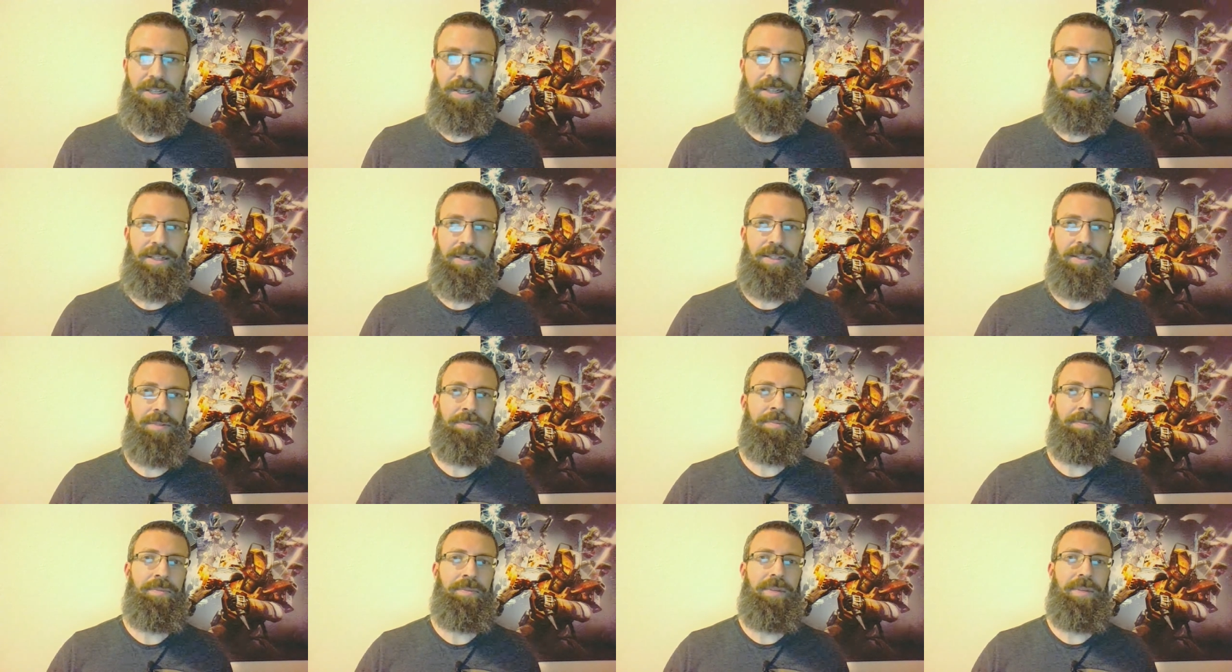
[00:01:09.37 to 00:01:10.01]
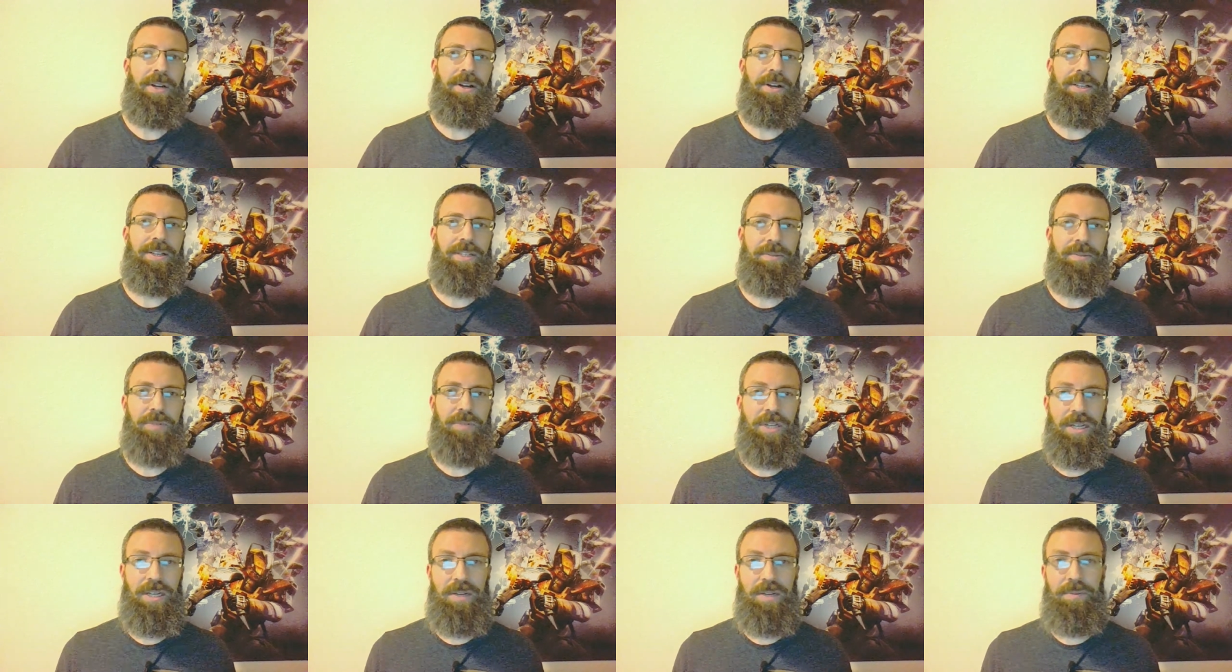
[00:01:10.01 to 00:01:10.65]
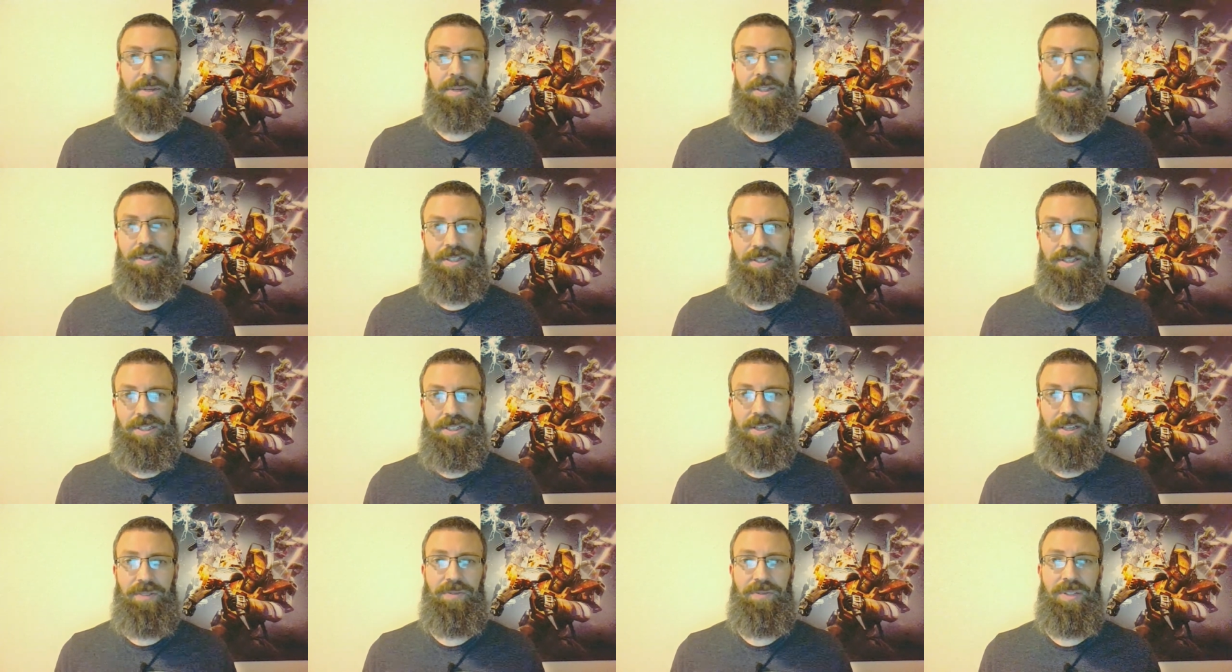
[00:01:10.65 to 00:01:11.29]
Now, as I'm talking about this
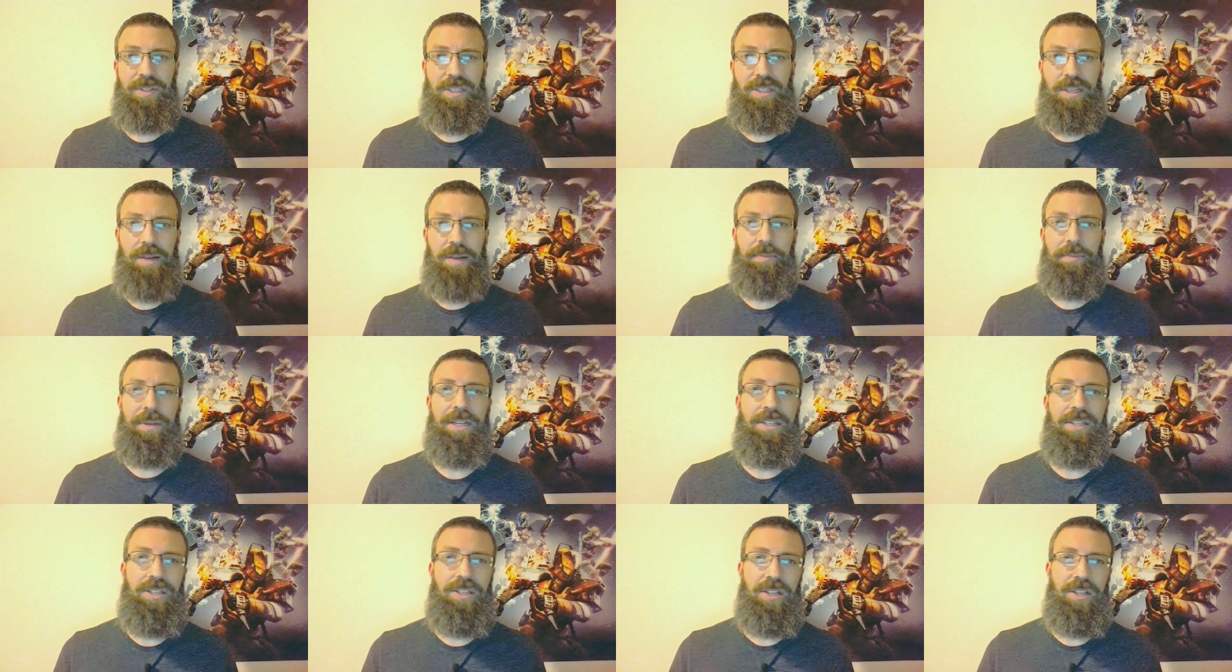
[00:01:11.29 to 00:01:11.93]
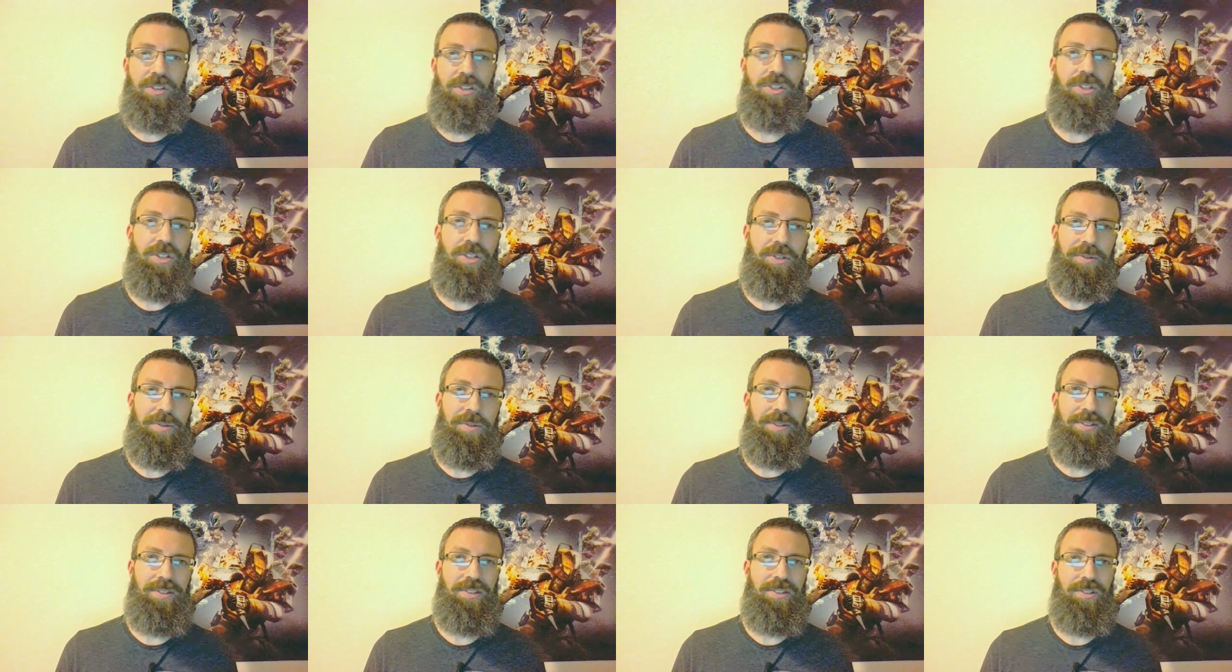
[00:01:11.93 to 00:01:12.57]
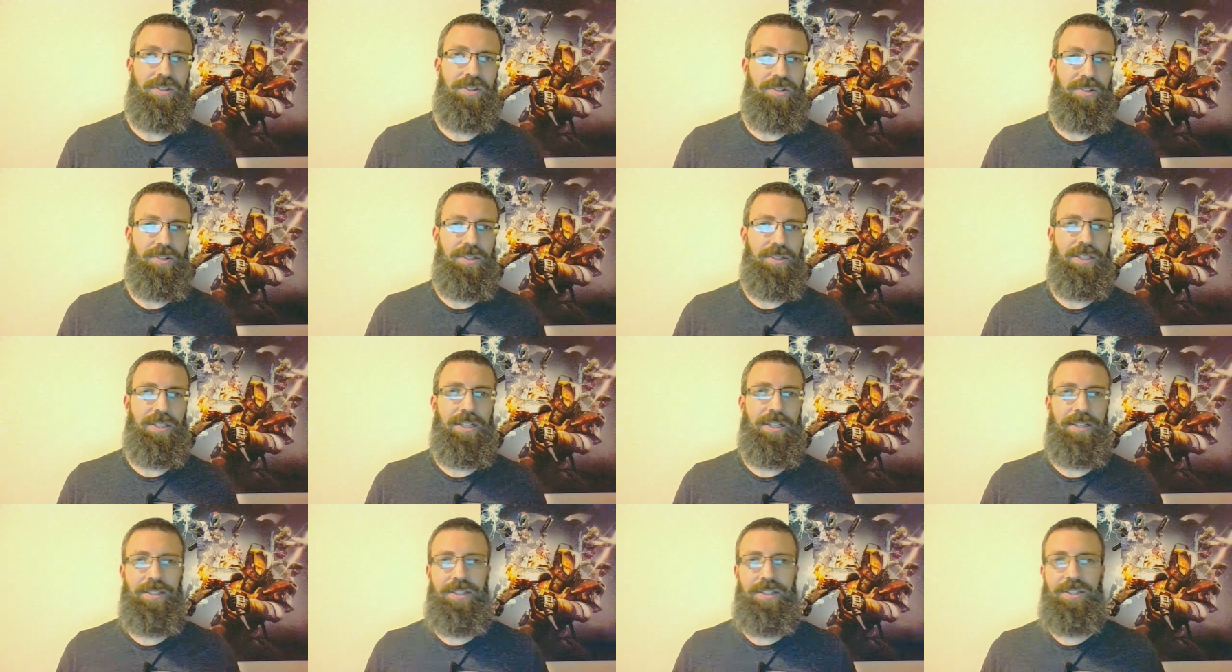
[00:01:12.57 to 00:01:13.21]
stuff, it's not my intention to insult your
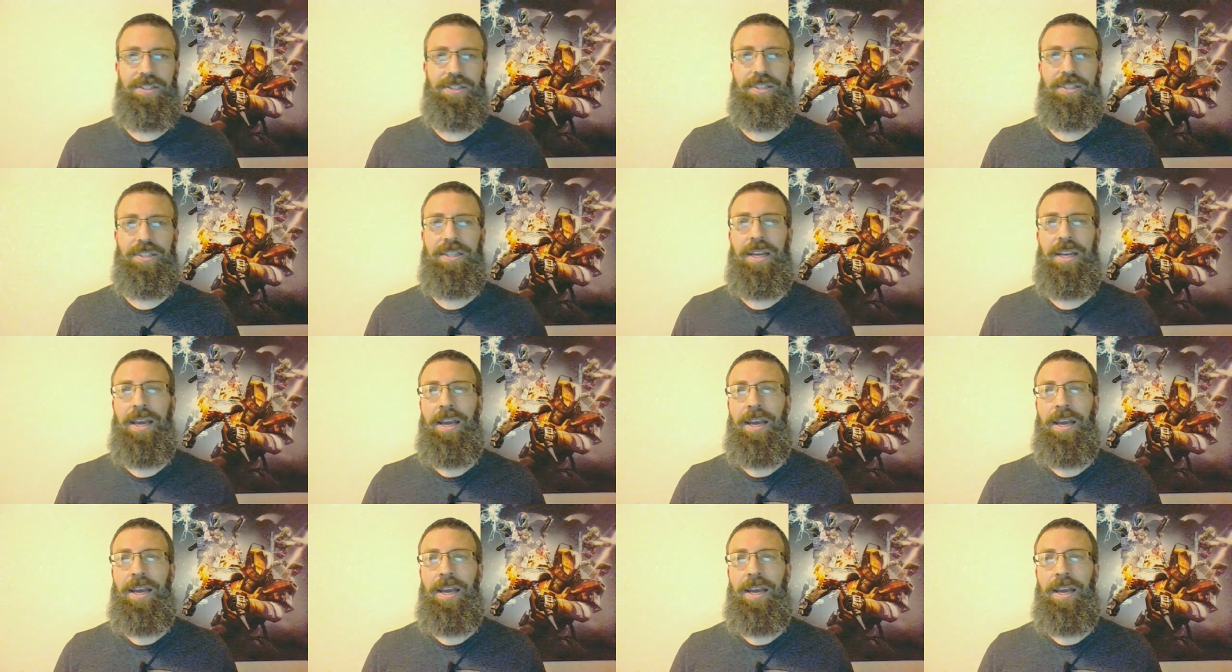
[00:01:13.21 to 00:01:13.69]
intelligence,